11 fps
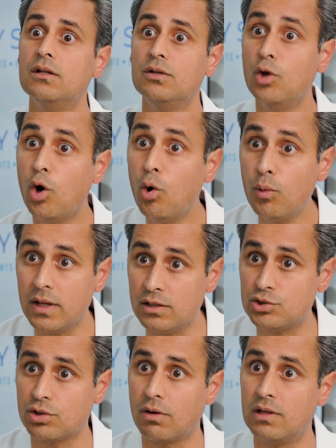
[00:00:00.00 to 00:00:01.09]
no
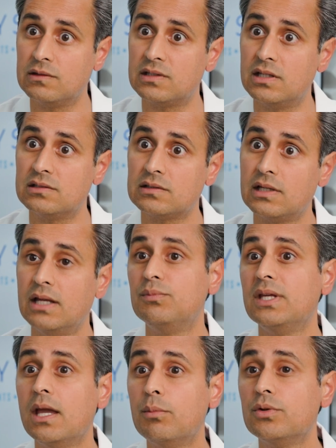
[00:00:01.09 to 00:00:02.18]
insurances, and
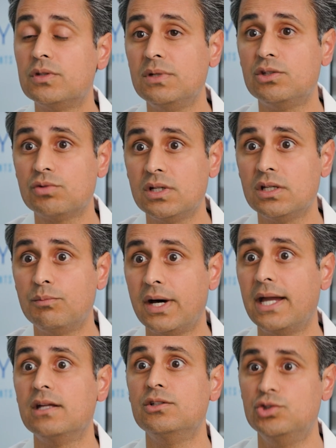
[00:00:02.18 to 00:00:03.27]
be able to be treated by